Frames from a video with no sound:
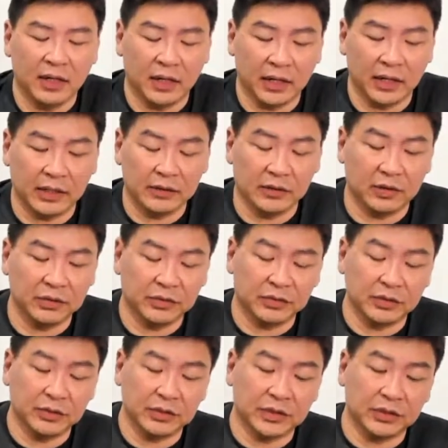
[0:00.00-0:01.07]
And all you have to
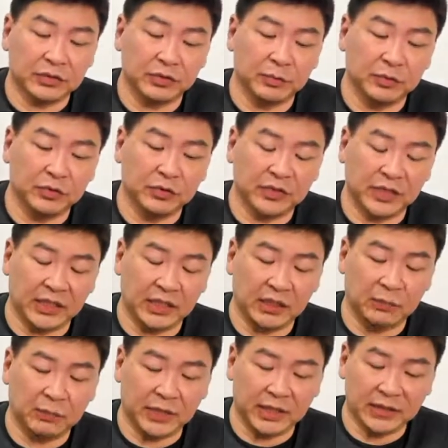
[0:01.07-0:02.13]
do is just remove the
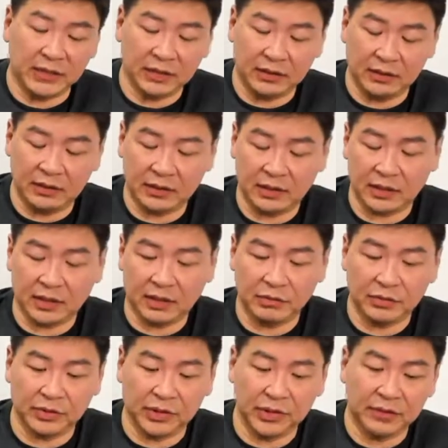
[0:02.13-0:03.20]
plastic that
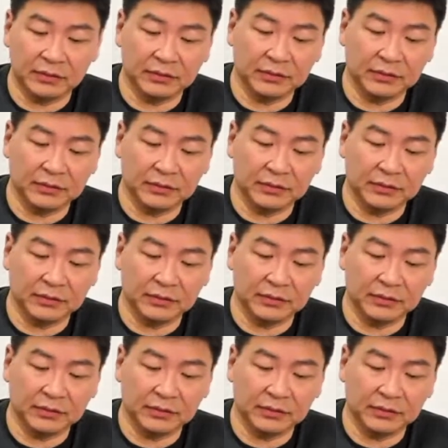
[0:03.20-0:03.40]
comes with it.